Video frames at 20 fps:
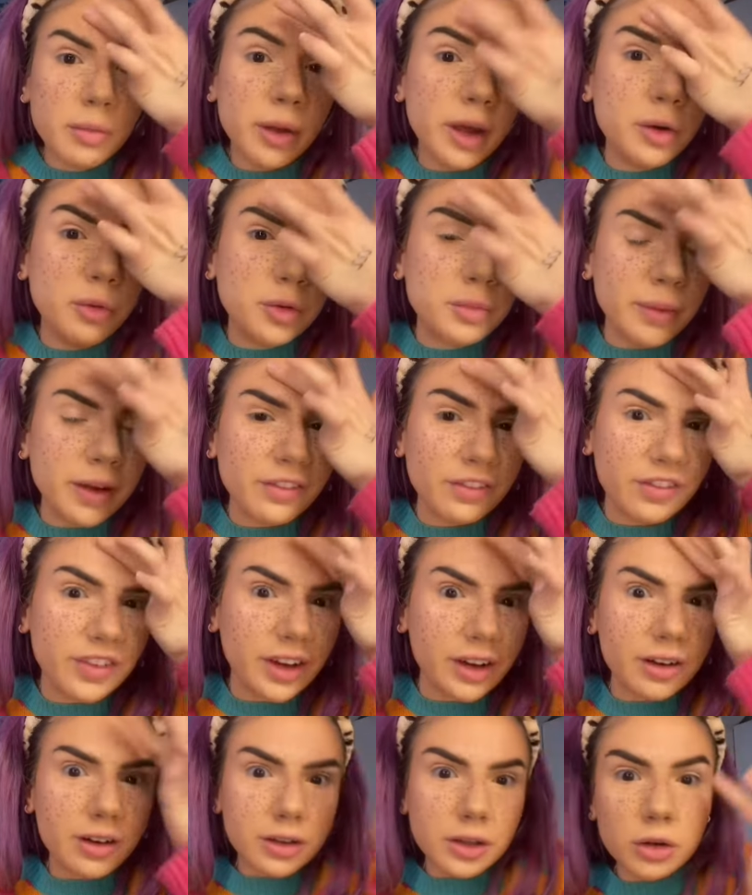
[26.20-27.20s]
in with my
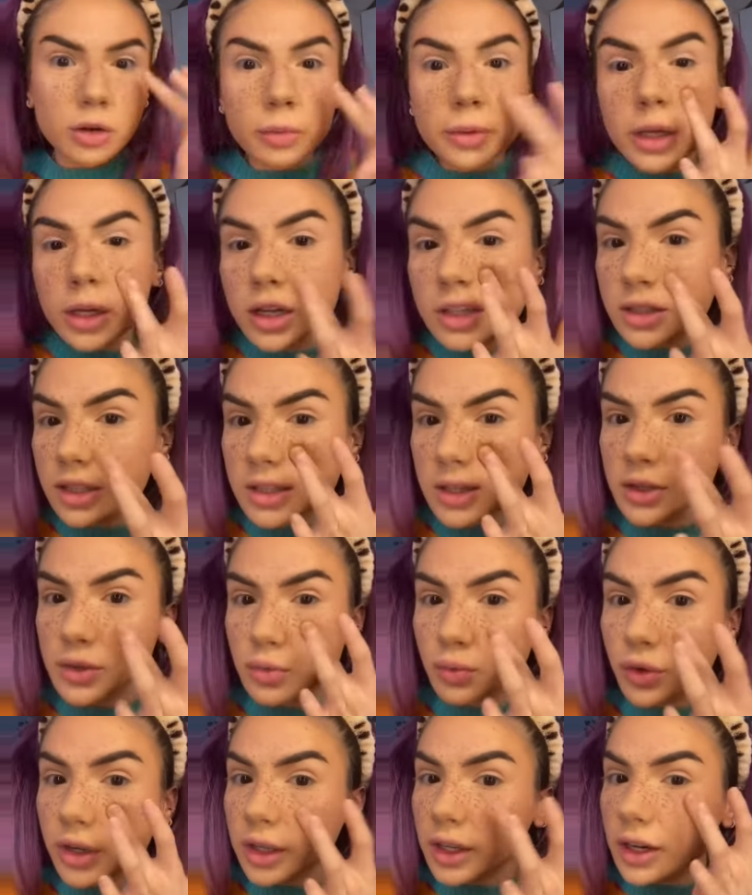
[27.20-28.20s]
finger a little bit because this is
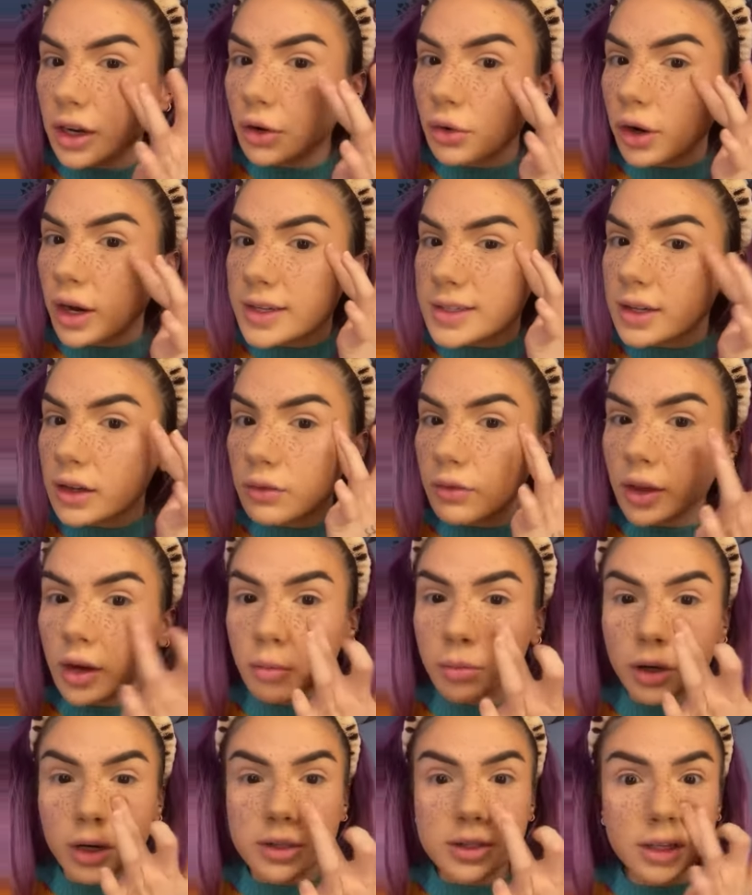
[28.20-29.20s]
really aggressive in
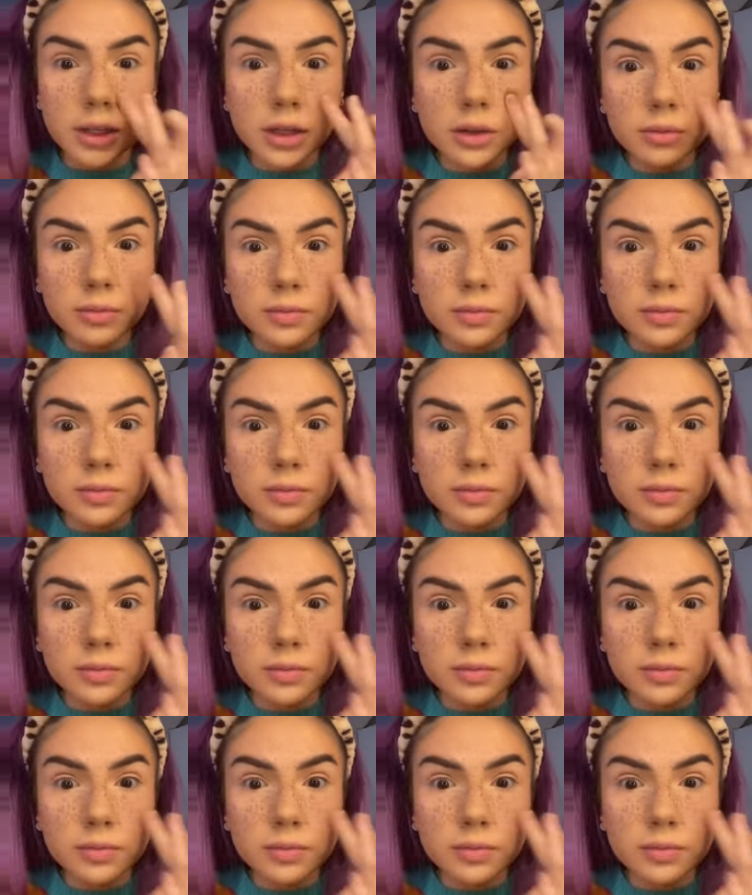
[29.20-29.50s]
person.